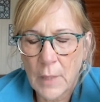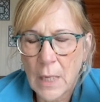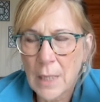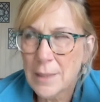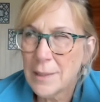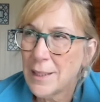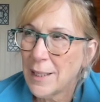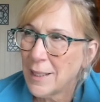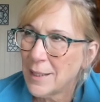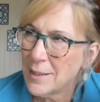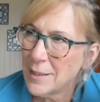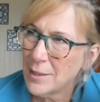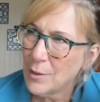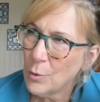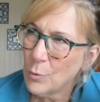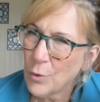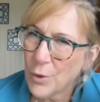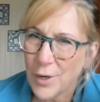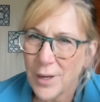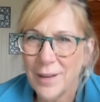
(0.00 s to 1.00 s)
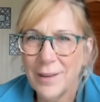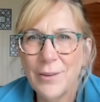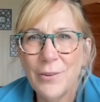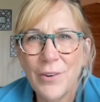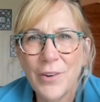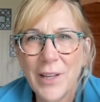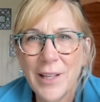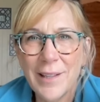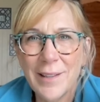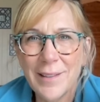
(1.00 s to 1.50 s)
uh, they can still work
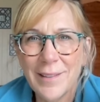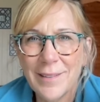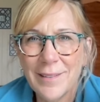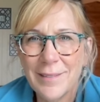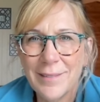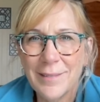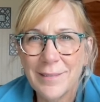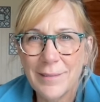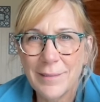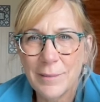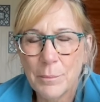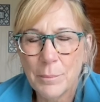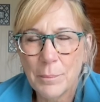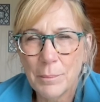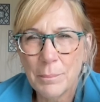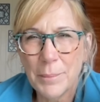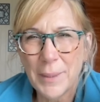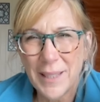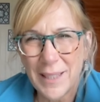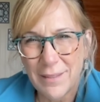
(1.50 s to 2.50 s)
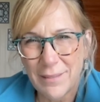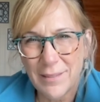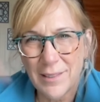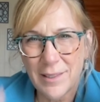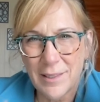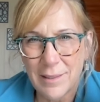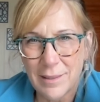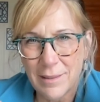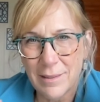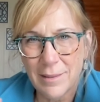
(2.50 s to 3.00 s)
under it, but
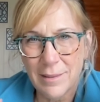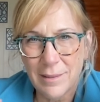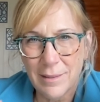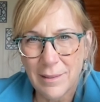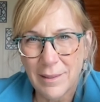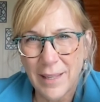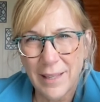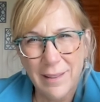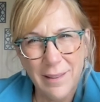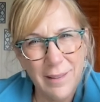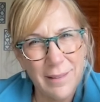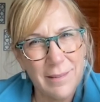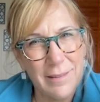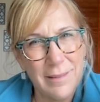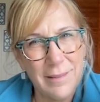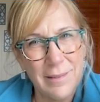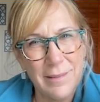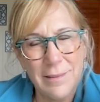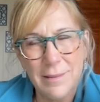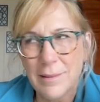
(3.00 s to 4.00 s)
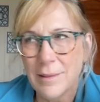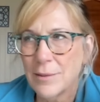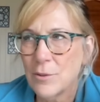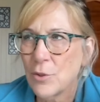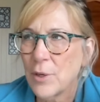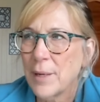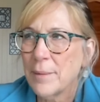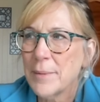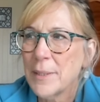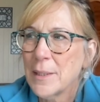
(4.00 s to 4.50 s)
it's like this,
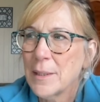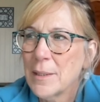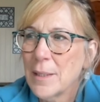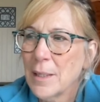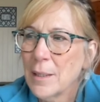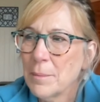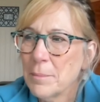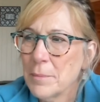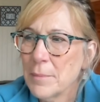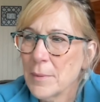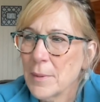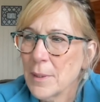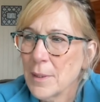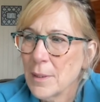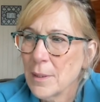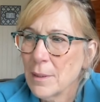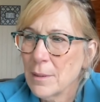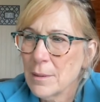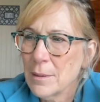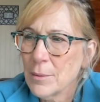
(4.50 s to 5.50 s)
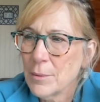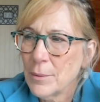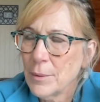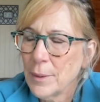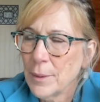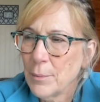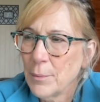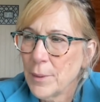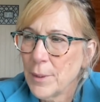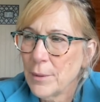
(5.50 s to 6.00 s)
trapped on top. It's
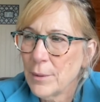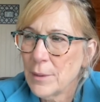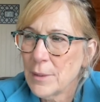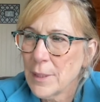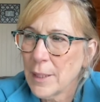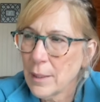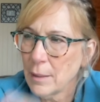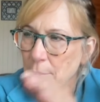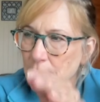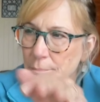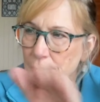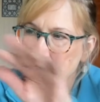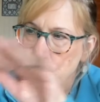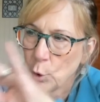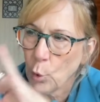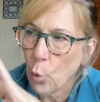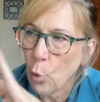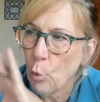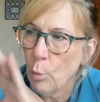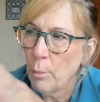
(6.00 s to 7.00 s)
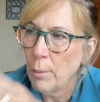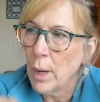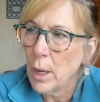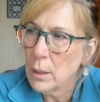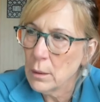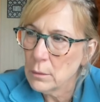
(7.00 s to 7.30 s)
really weird. It's like a dome